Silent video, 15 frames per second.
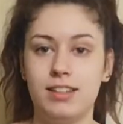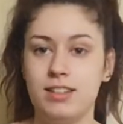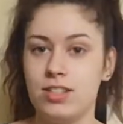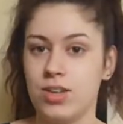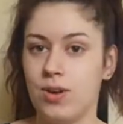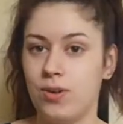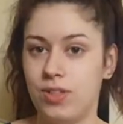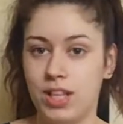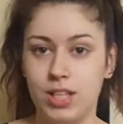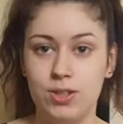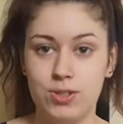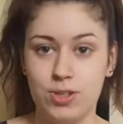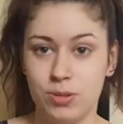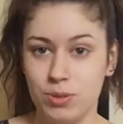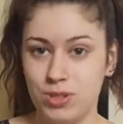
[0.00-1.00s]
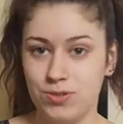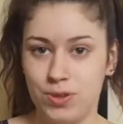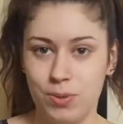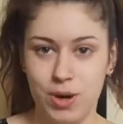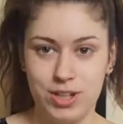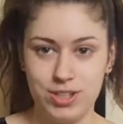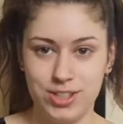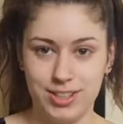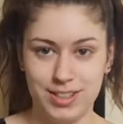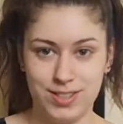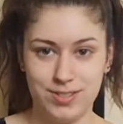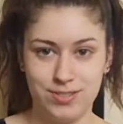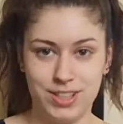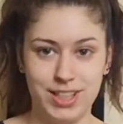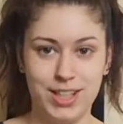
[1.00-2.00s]
So thank you so much for watching
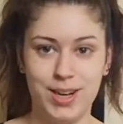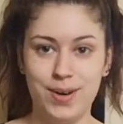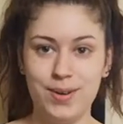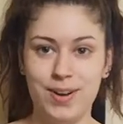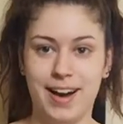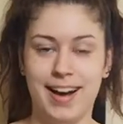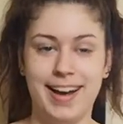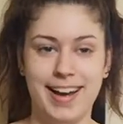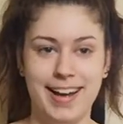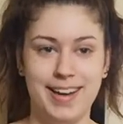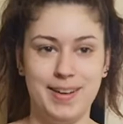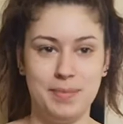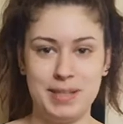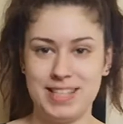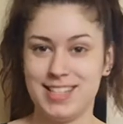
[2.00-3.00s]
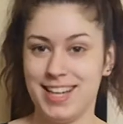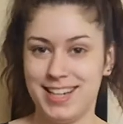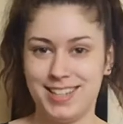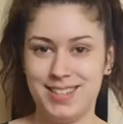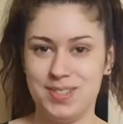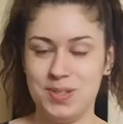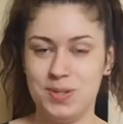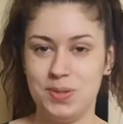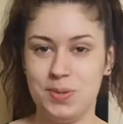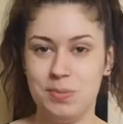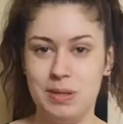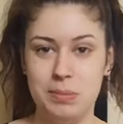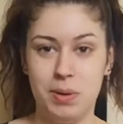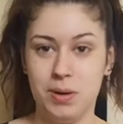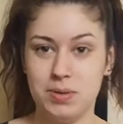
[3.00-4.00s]
this video. I'm excited to
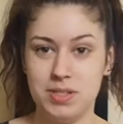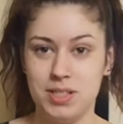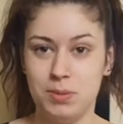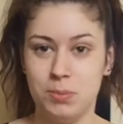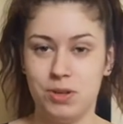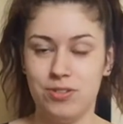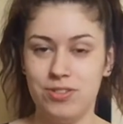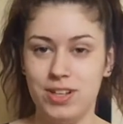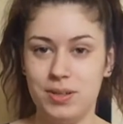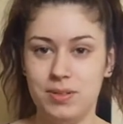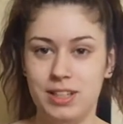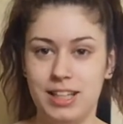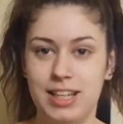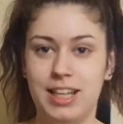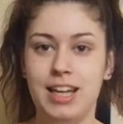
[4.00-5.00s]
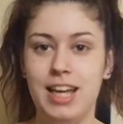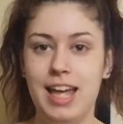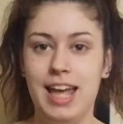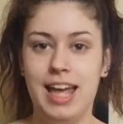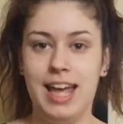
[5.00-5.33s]
be posting more frequently.